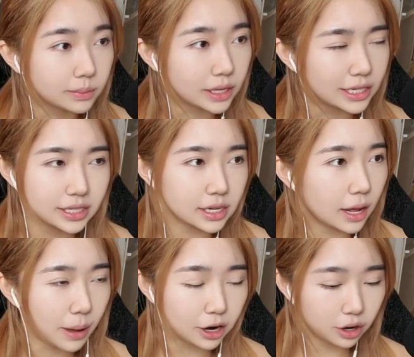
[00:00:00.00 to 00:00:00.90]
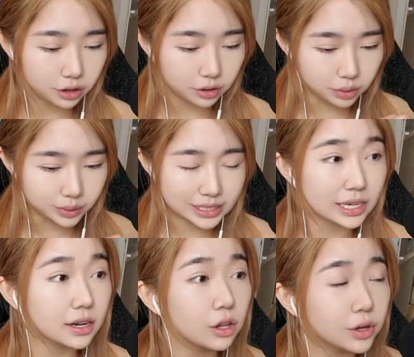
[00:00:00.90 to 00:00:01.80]
It does not matter, you know, what
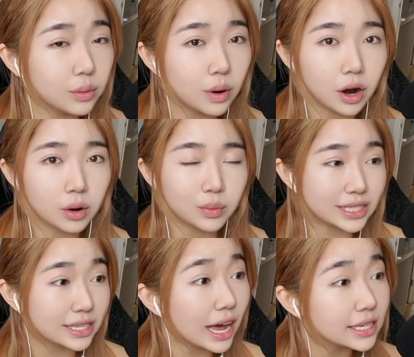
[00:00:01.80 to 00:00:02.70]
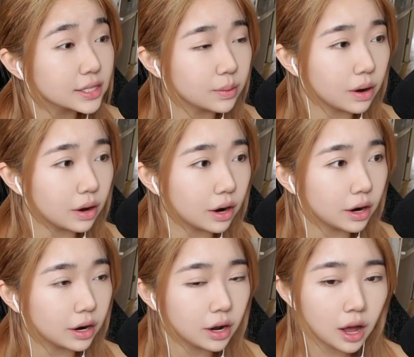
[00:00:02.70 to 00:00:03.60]
skin color you are, what size you are,